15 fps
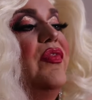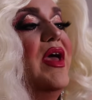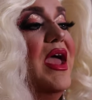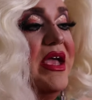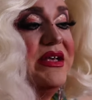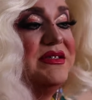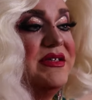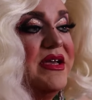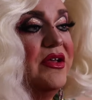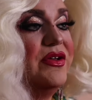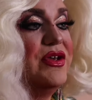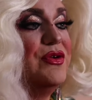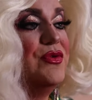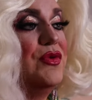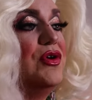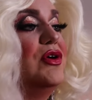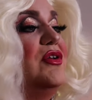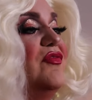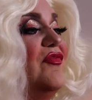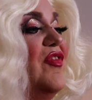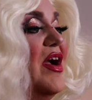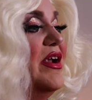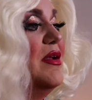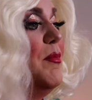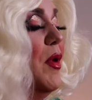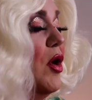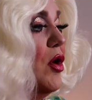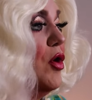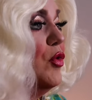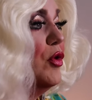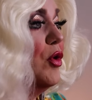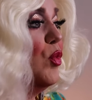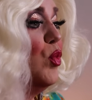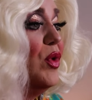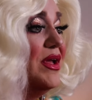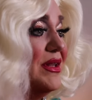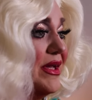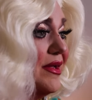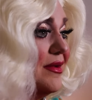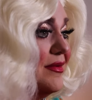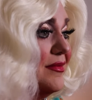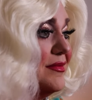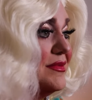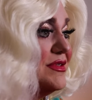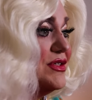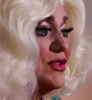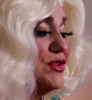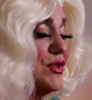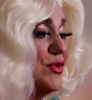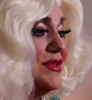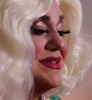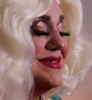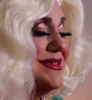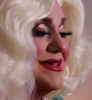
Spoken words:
The ACLU couldn't find a bar owner willing to sue the